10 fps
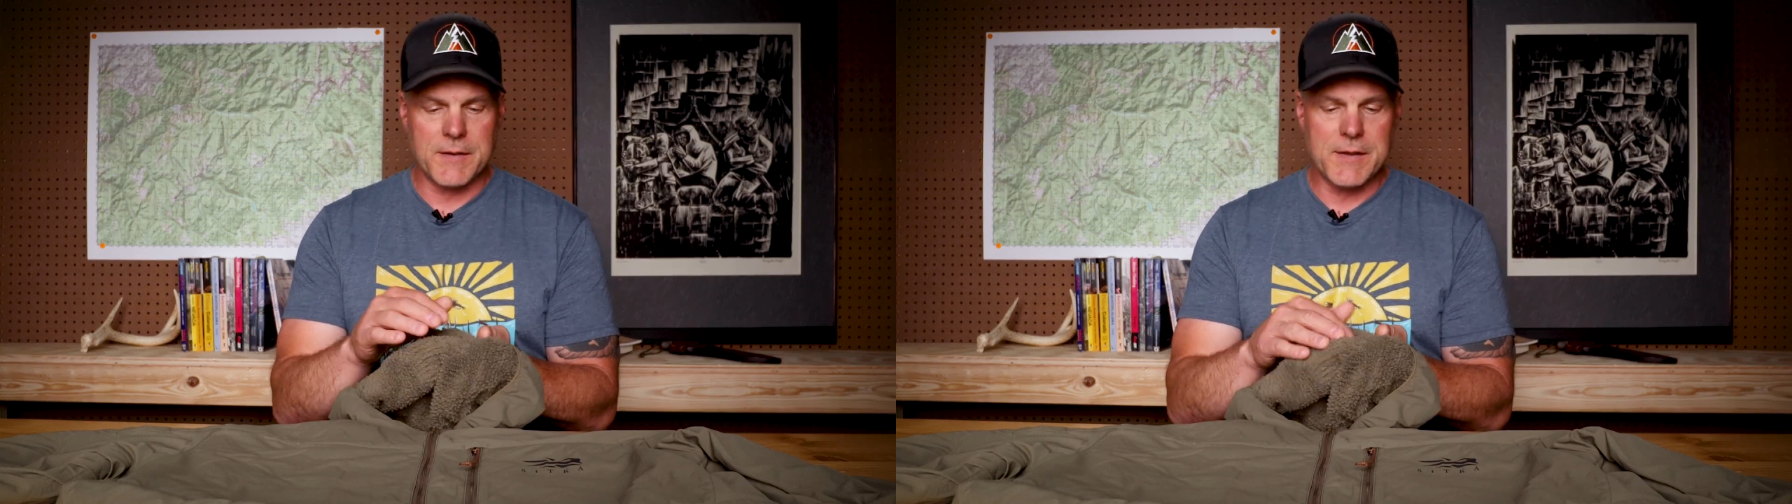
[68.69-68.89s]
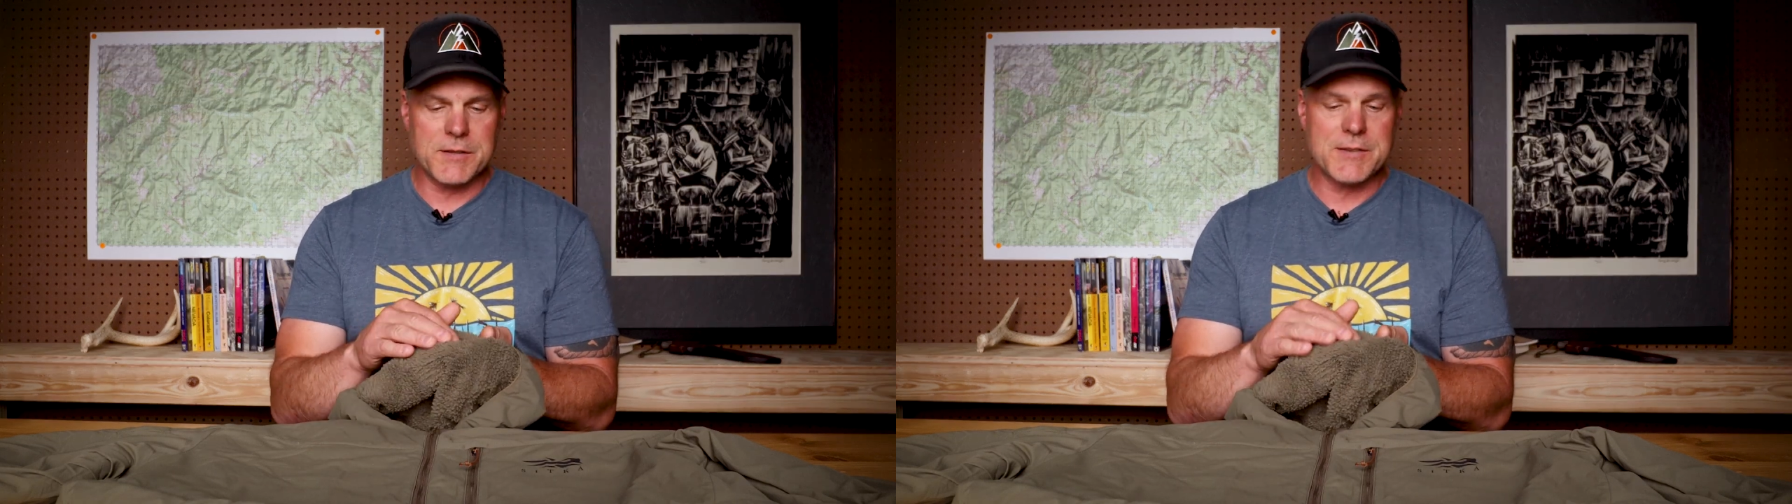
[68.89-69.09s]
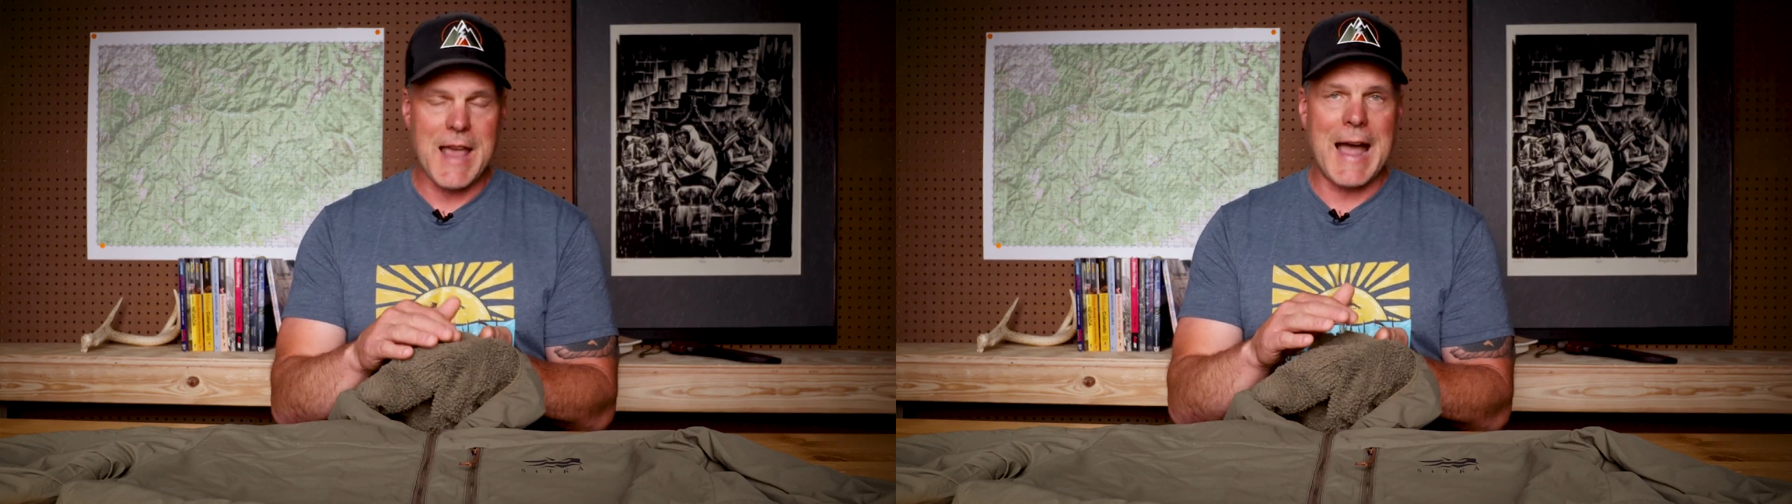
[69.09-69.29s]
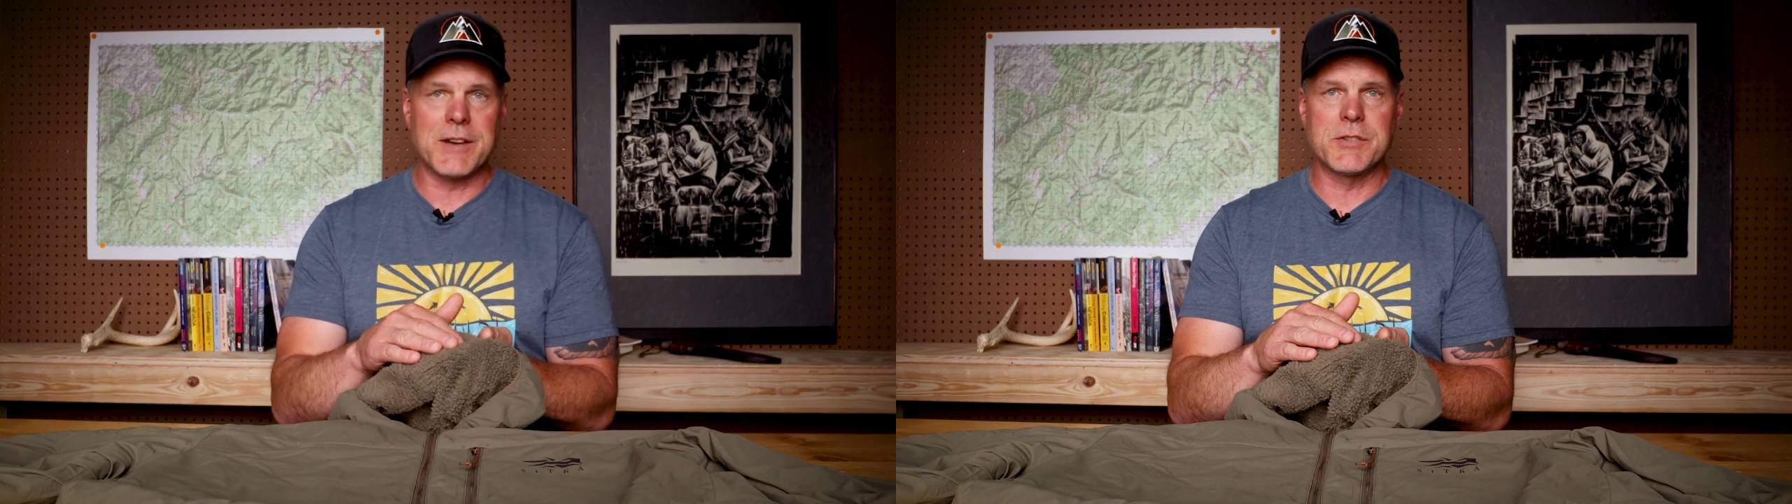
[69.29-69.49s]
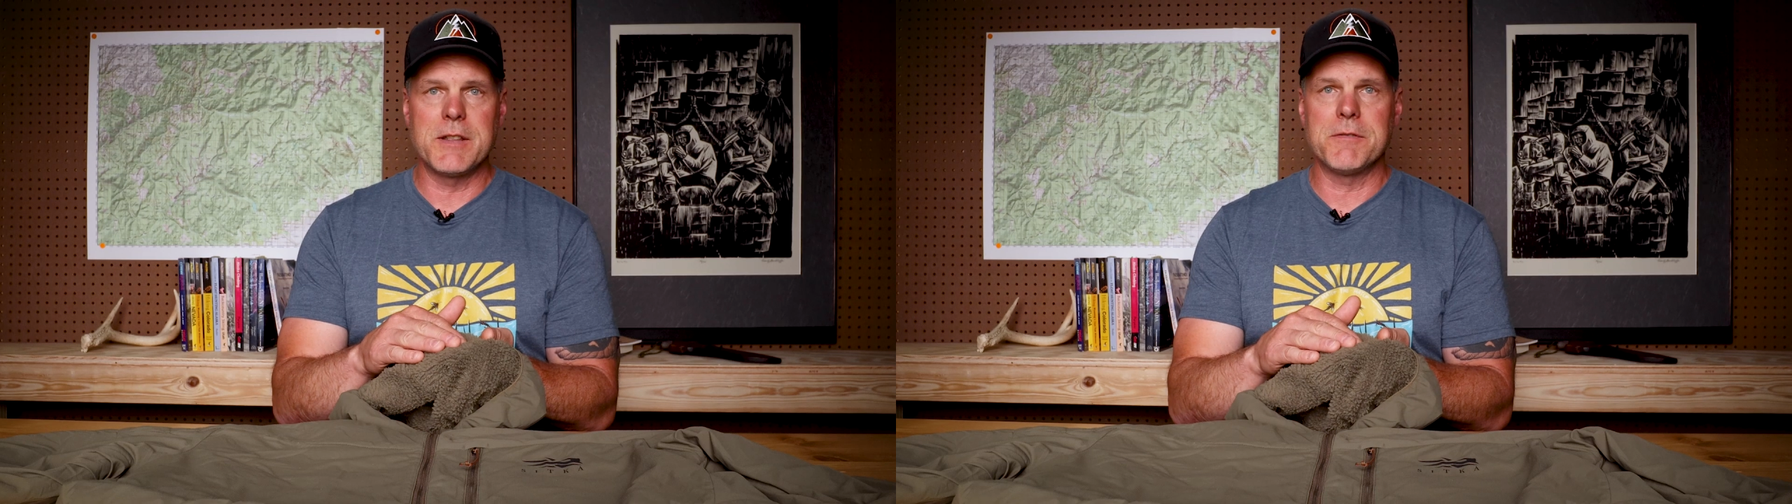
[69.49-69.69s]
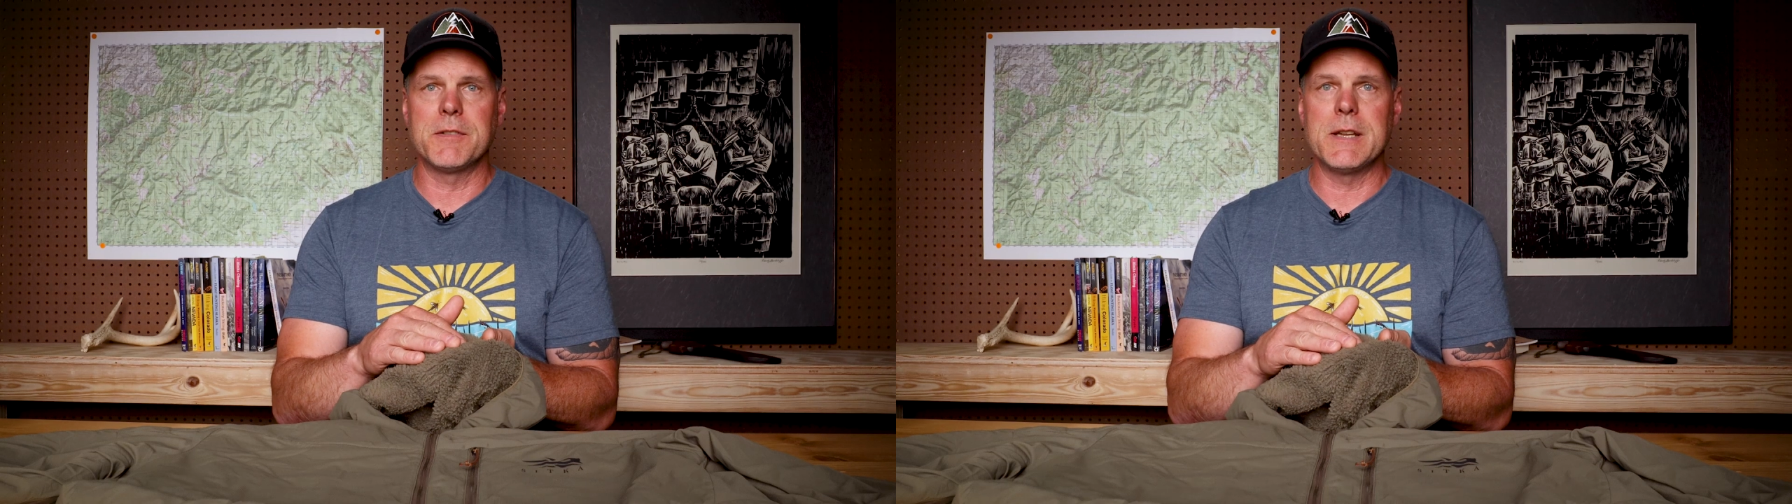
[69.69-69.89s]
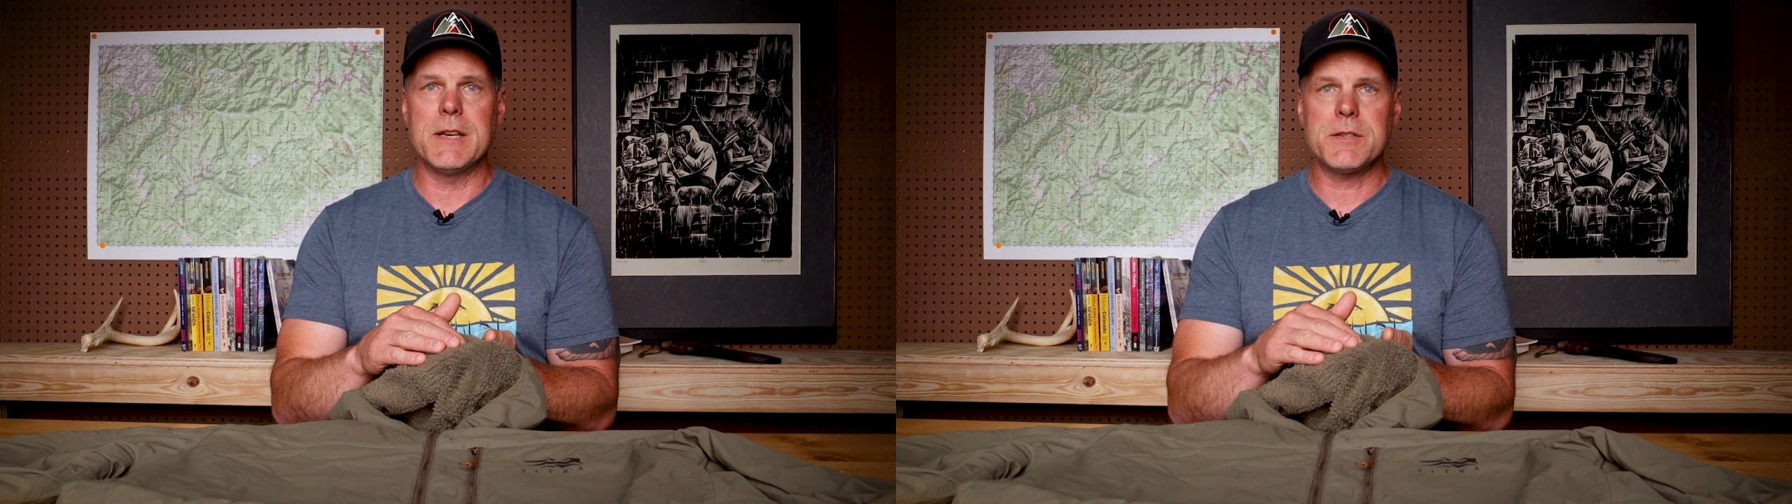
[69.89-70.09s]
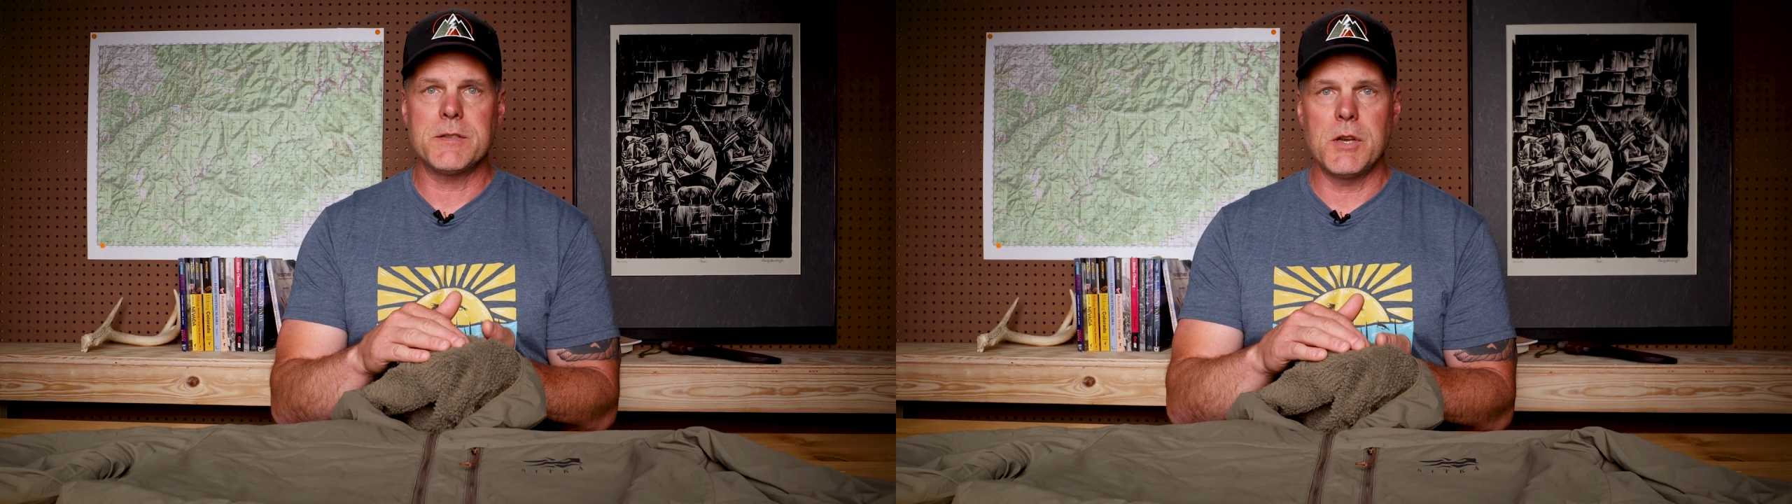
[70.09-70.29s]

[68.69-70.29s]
and this is actually the fleece.